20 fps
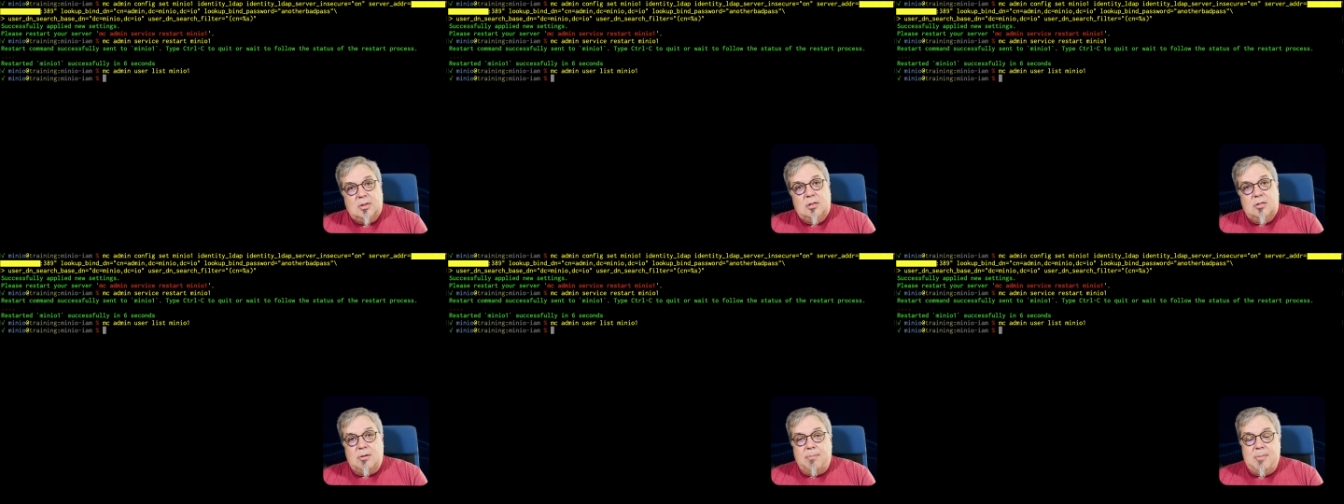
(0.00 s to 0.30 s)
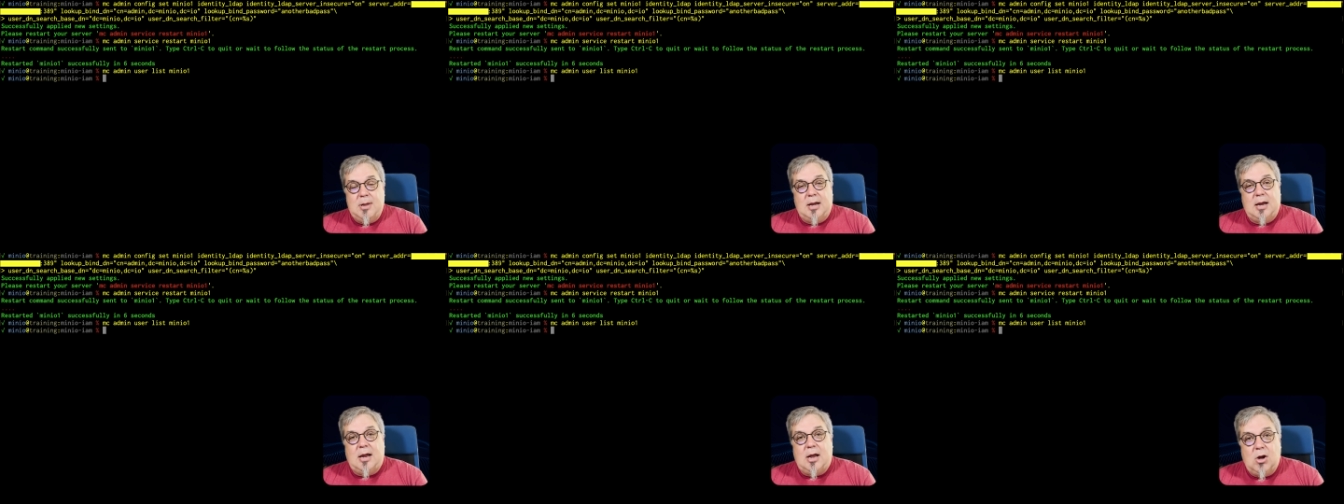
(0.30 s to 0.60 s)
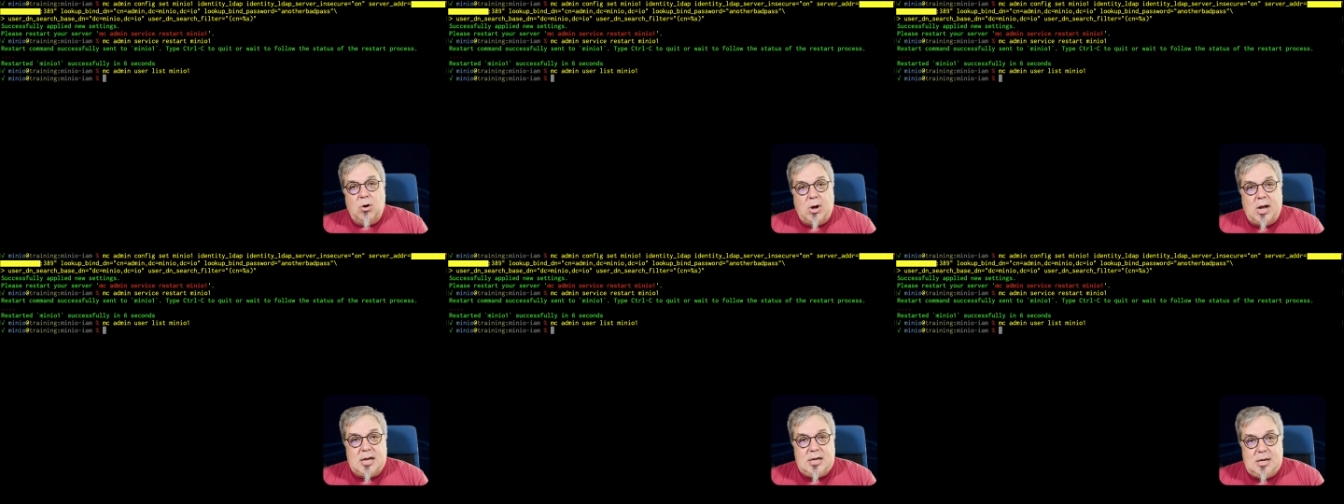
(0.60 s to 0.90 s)
the
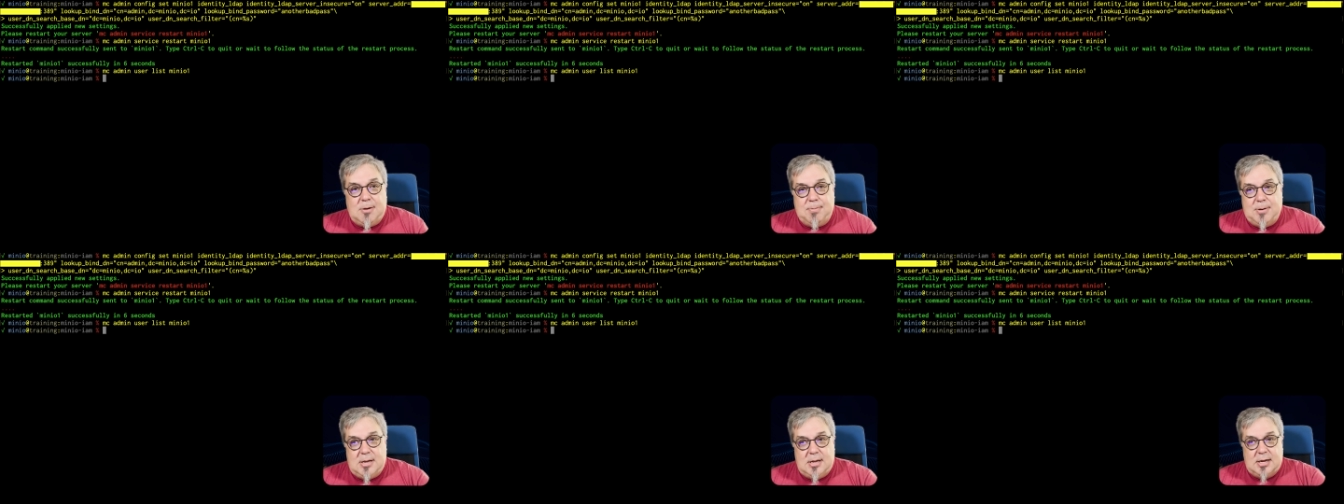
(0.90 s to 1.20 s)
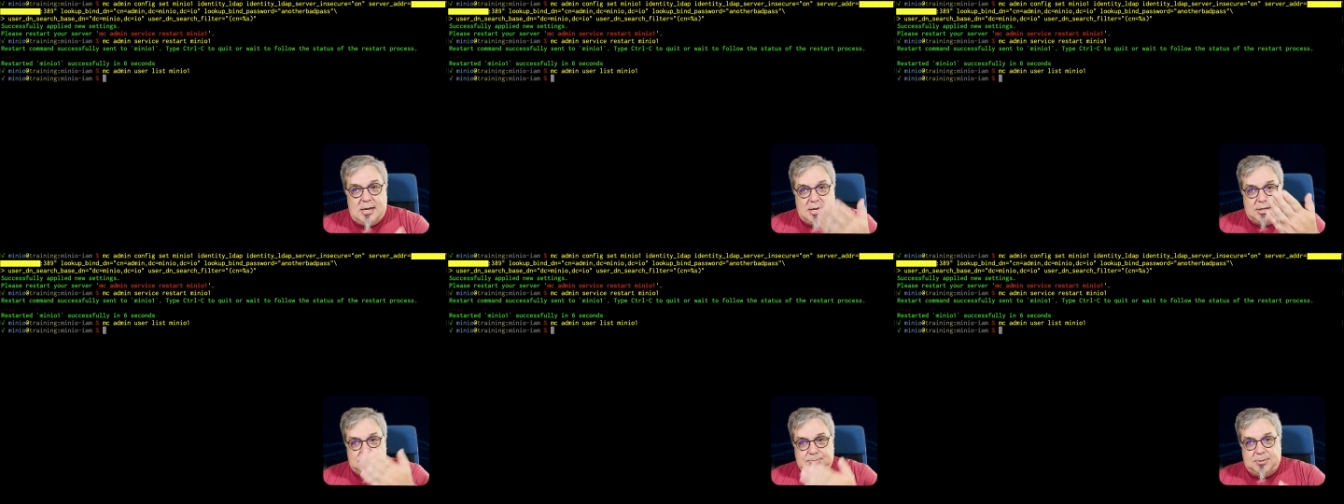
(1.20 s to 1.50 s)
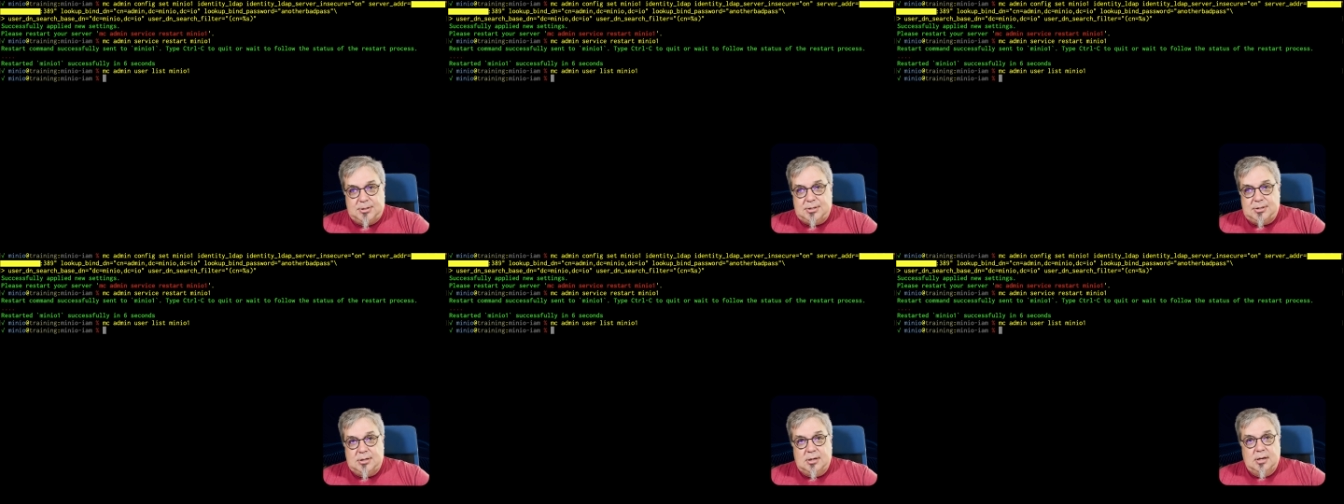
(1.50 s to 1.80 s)
MinIO IDP has
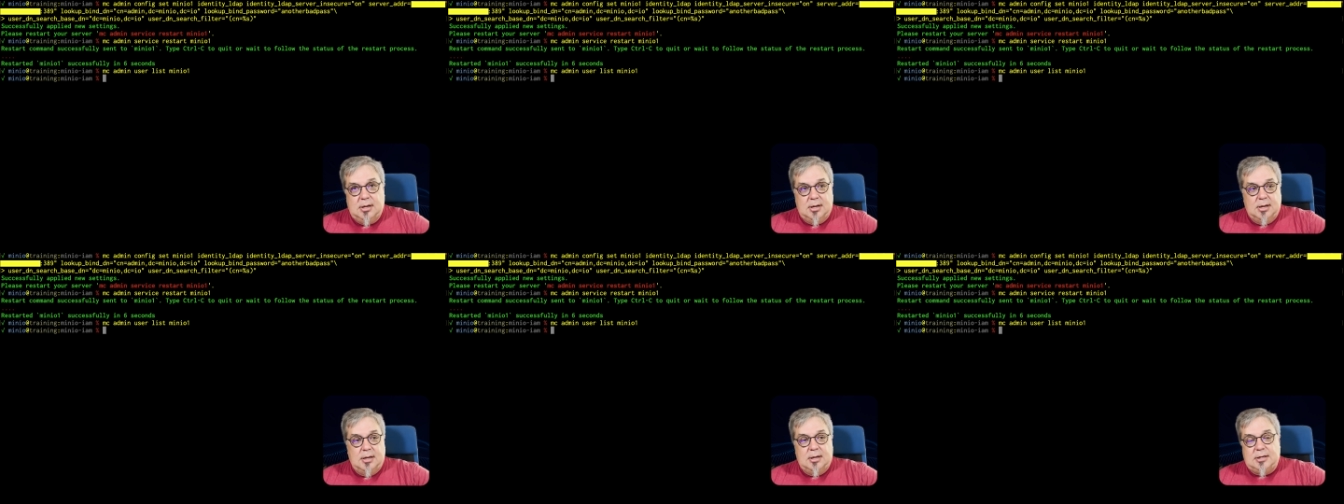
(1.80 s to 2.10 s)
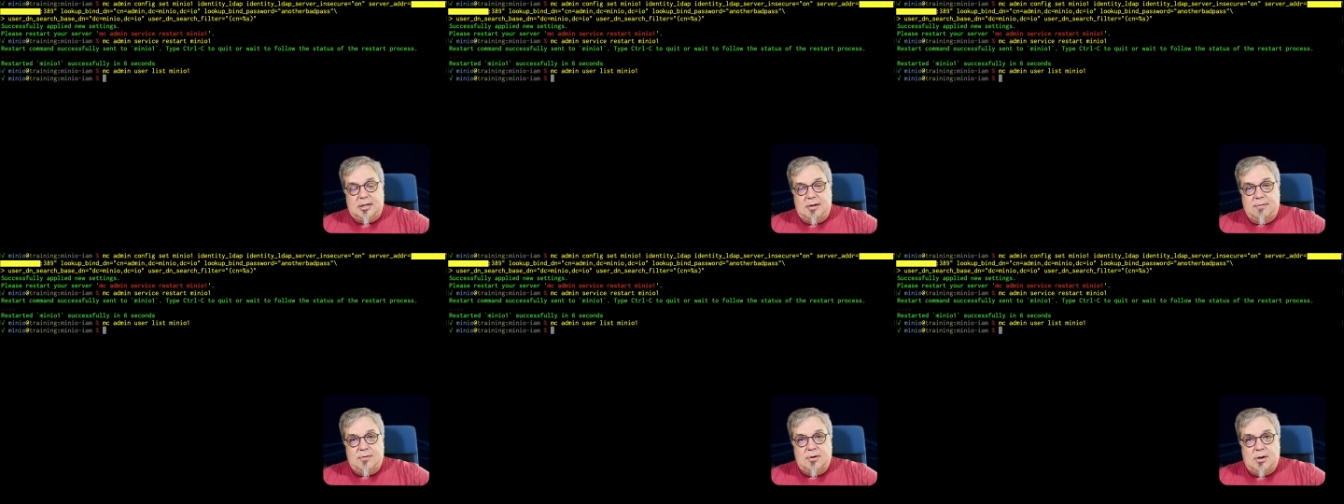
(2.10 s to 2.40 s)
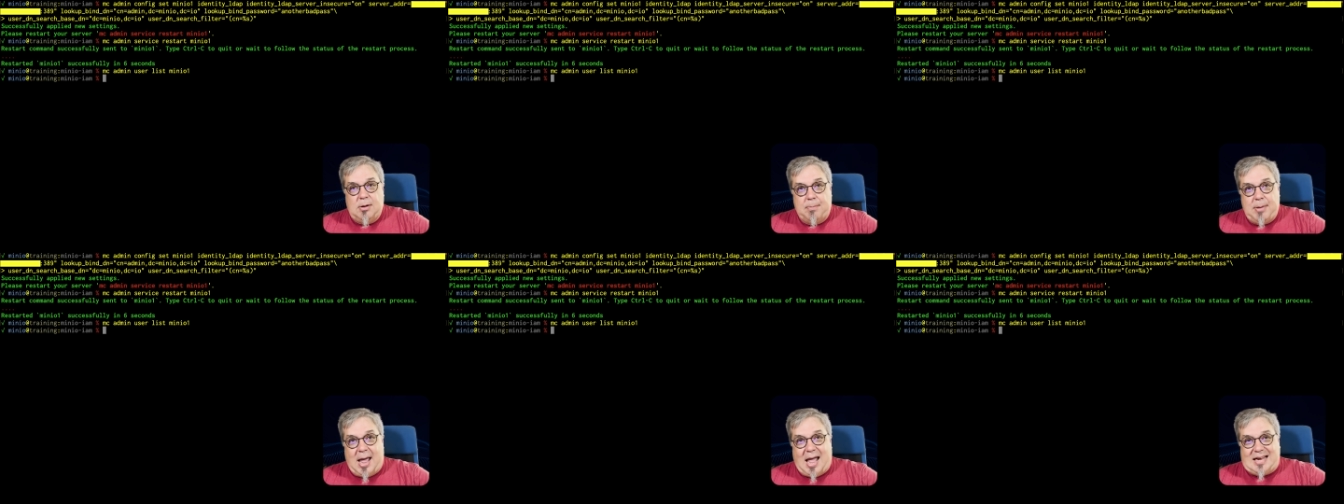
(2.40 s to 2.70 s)
been given
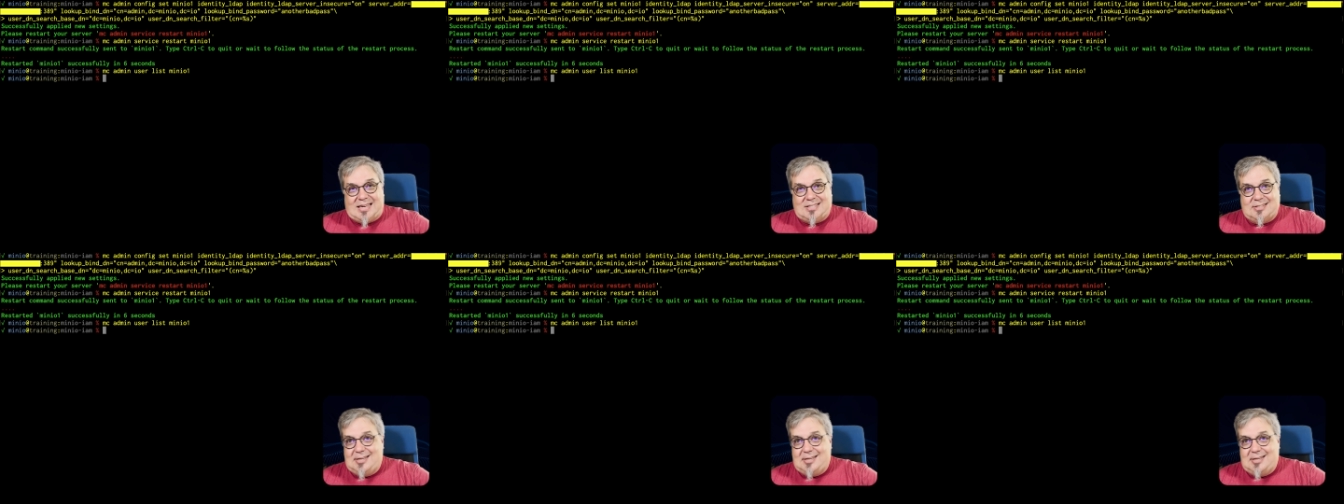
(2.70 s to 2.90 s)
a back